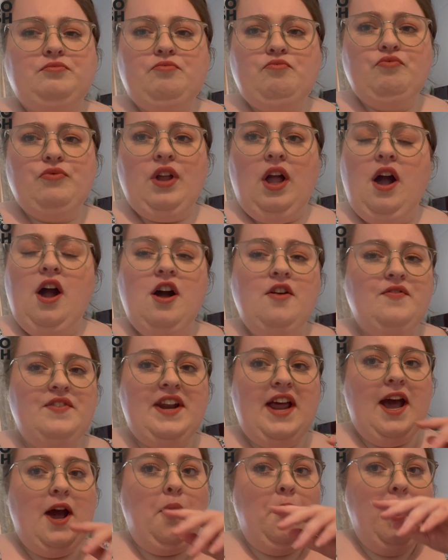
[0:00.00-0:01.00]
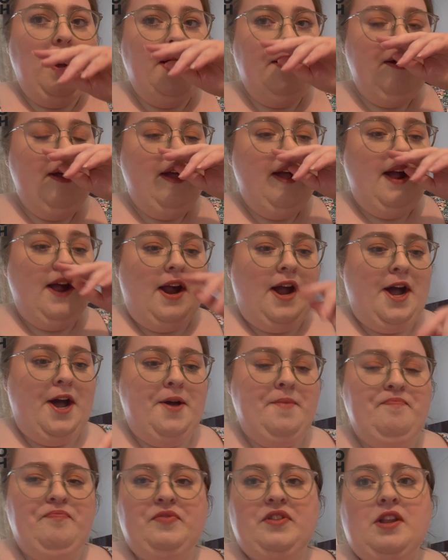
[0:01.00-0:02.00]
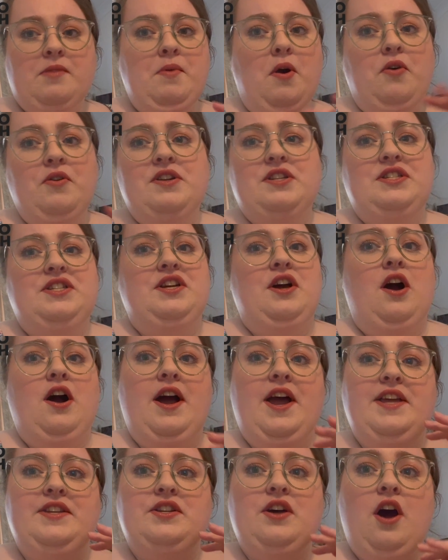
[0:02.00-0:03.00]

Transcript: half an hour. But honestly, guys,